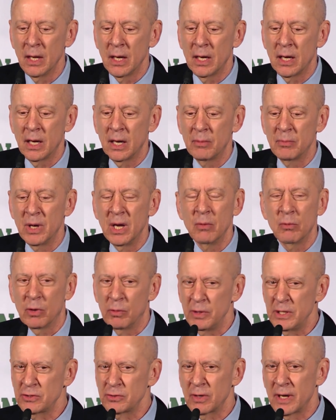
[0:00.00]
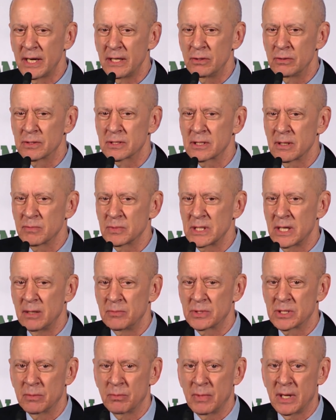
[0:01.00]
What we try and do
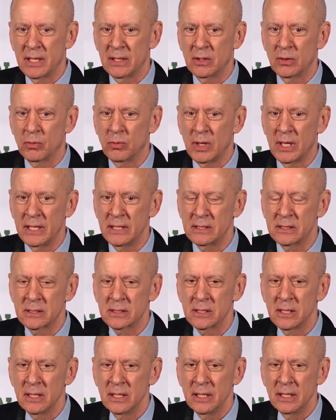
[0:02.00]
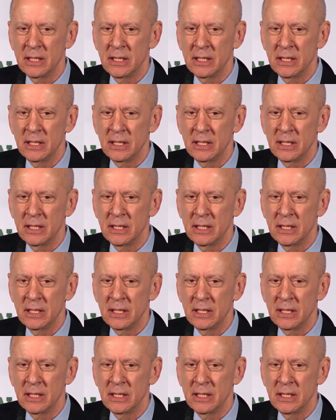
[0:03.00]
sometimes at Mondo Weiss